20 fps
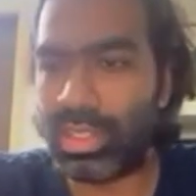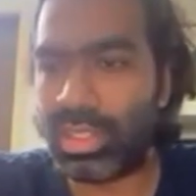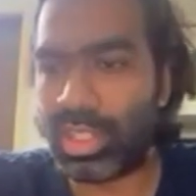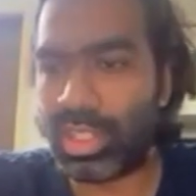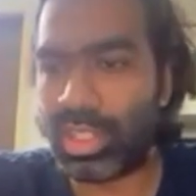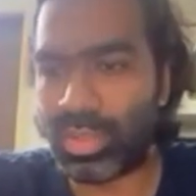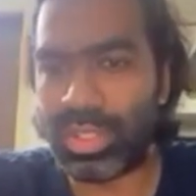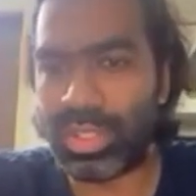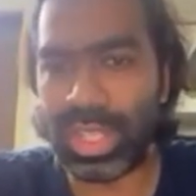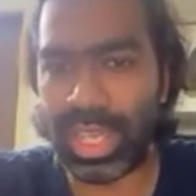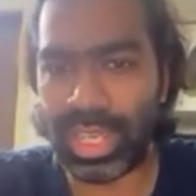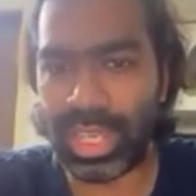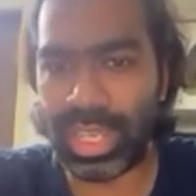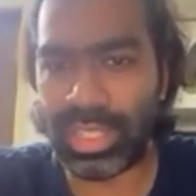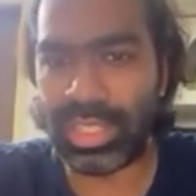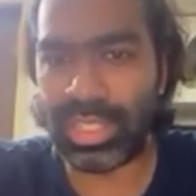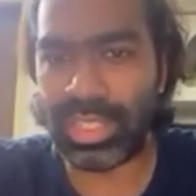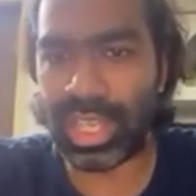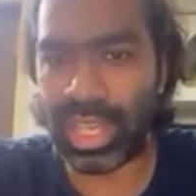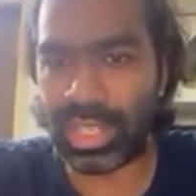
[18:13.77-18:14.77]
This was the
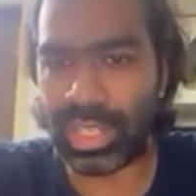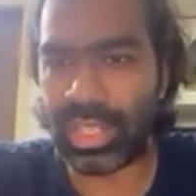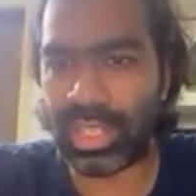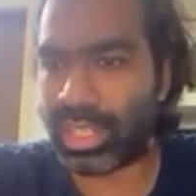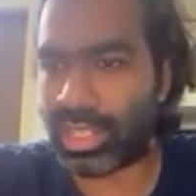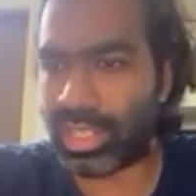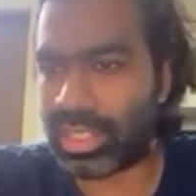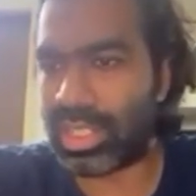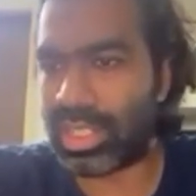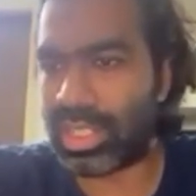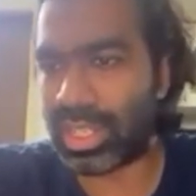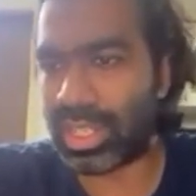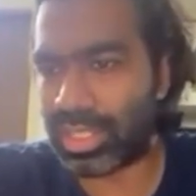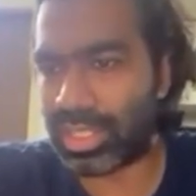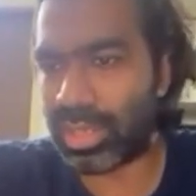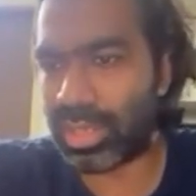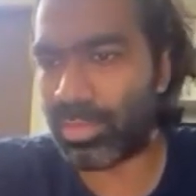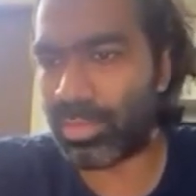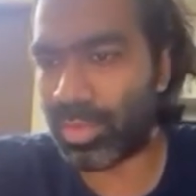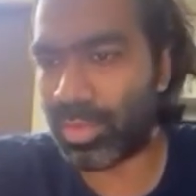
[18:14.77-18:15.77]
exact
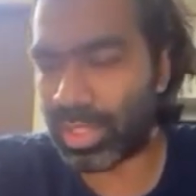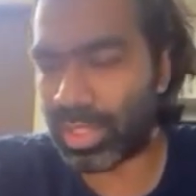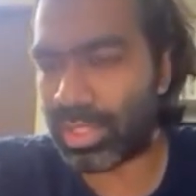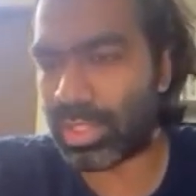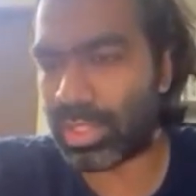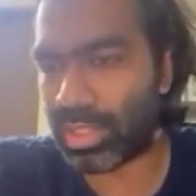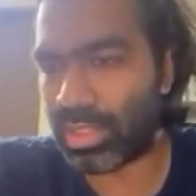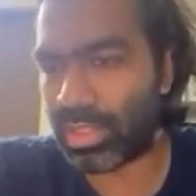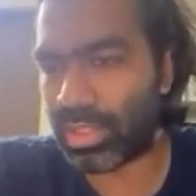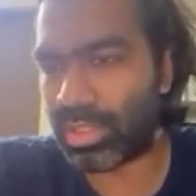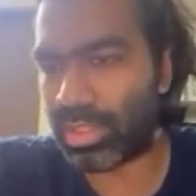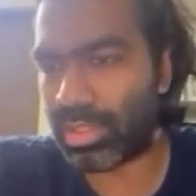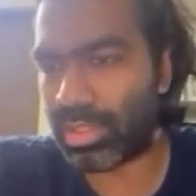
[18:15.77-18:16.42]
same question.